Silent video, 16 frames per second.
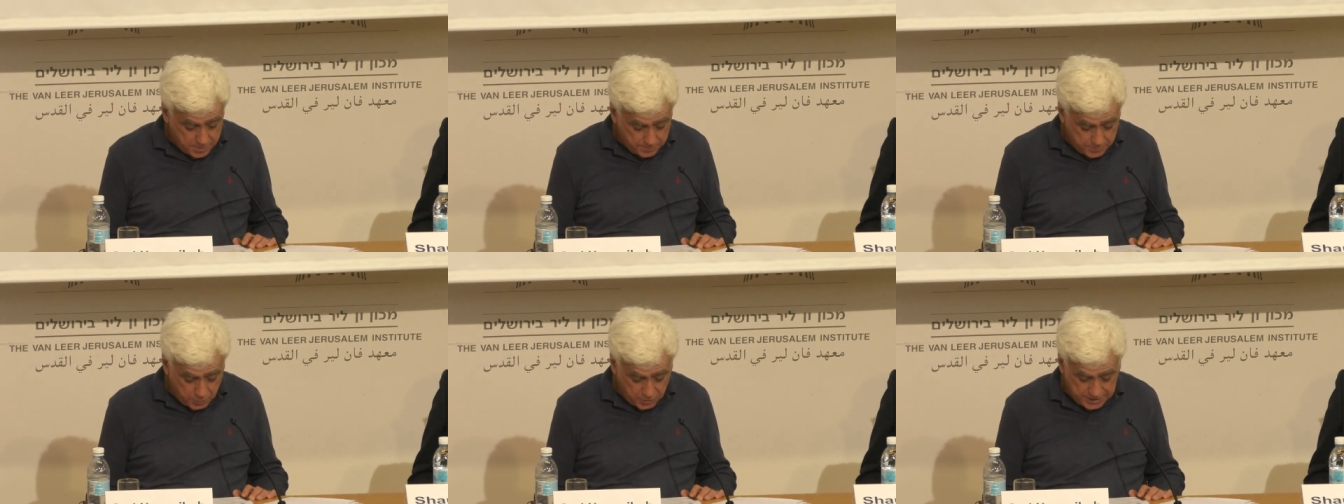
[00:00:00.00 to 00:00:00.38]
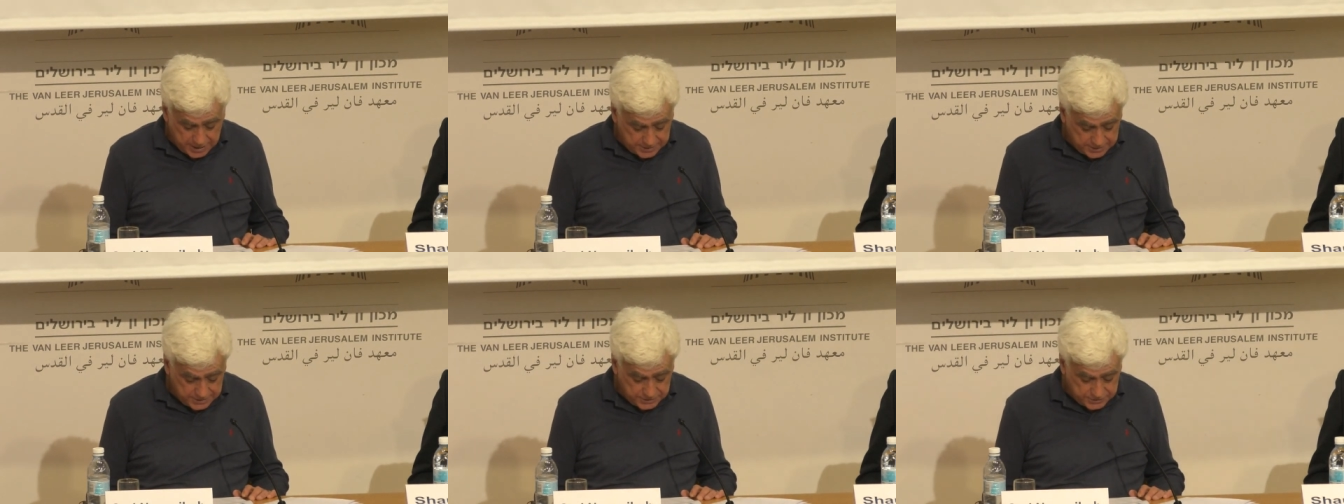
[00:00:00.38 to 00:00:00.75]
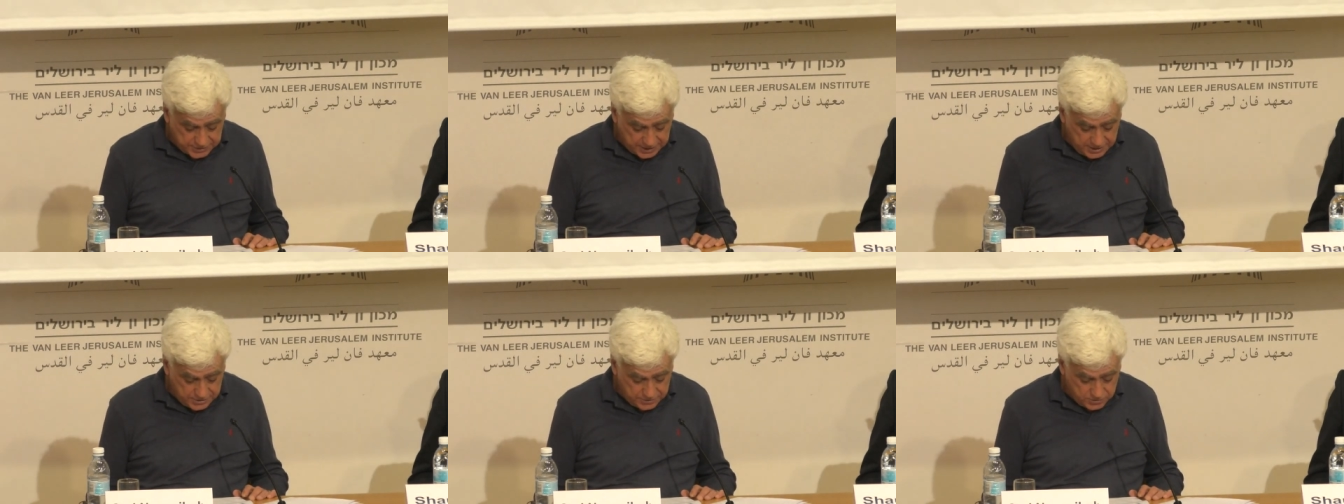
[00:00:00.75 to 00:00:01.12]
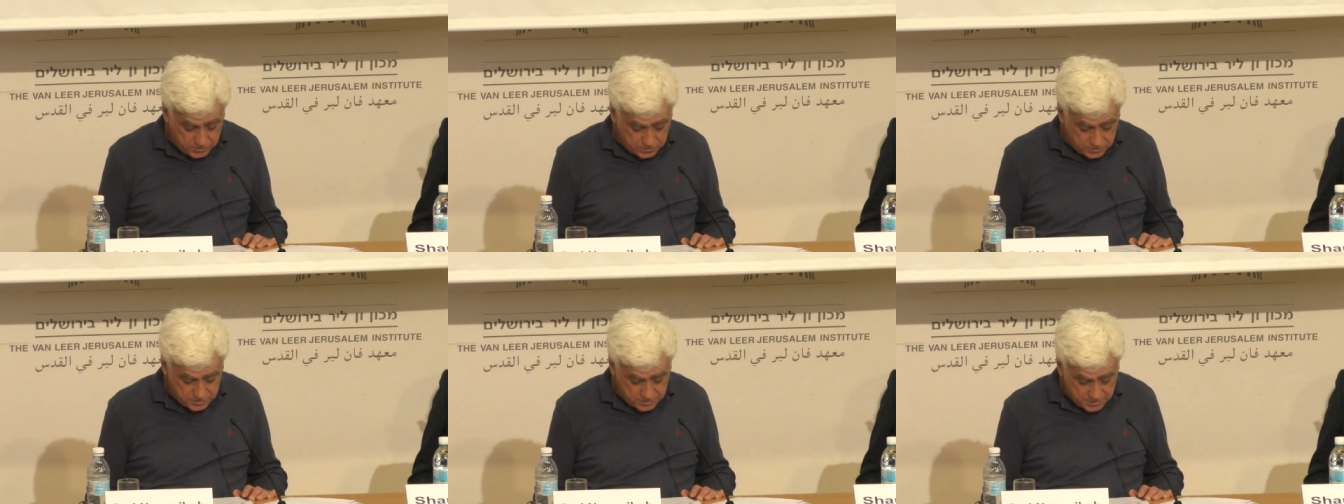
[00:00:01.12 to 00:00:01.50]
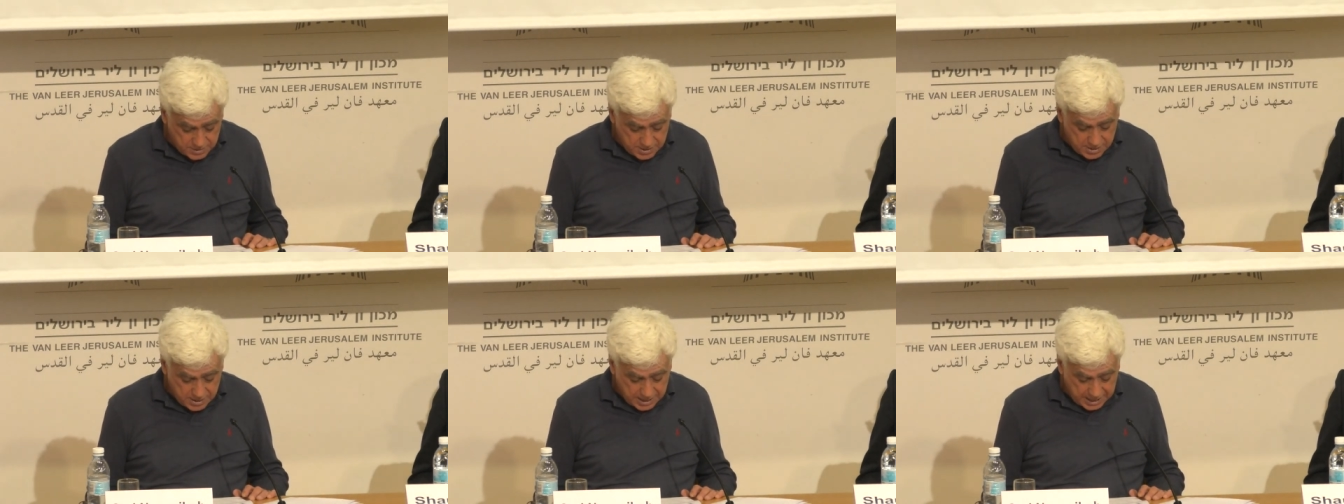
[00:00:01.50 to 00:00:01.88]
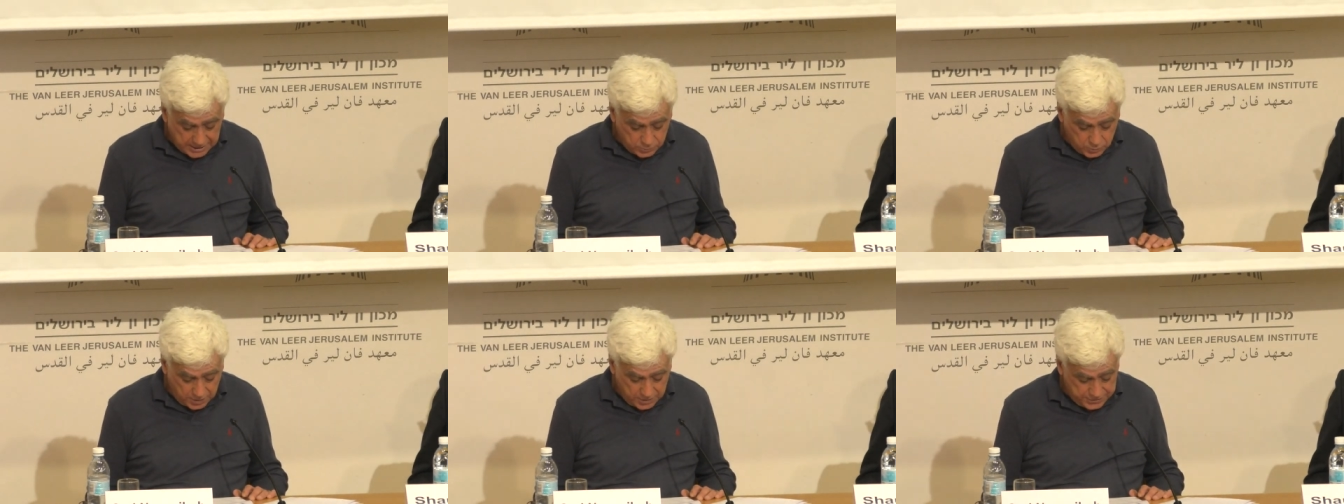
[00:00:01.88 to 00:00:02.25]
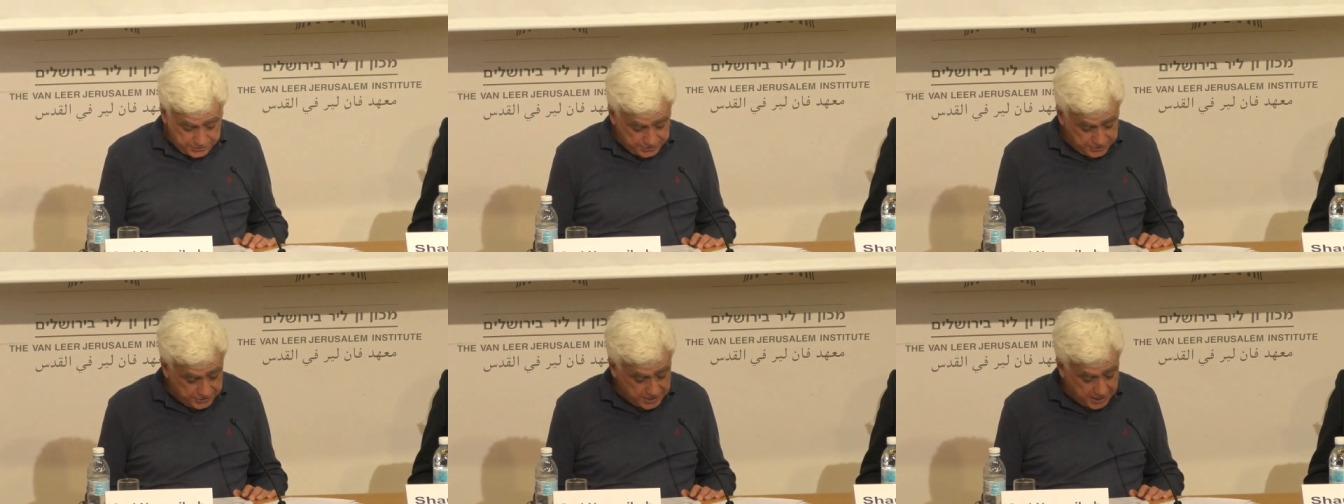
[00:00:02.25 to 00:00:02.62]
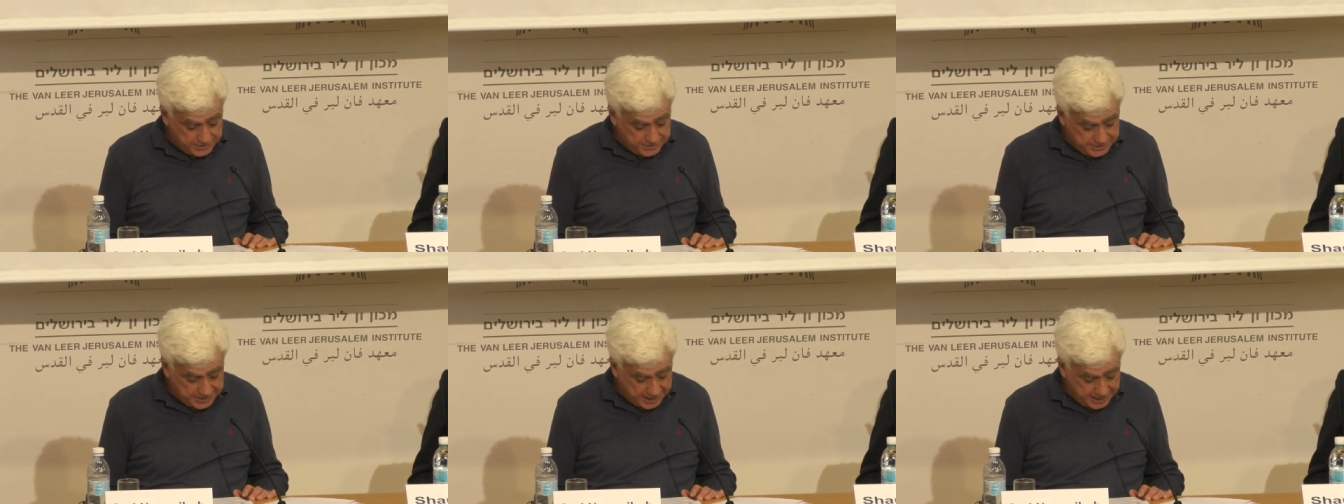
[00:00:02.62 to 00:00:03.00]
born under Israeli rule, and one third under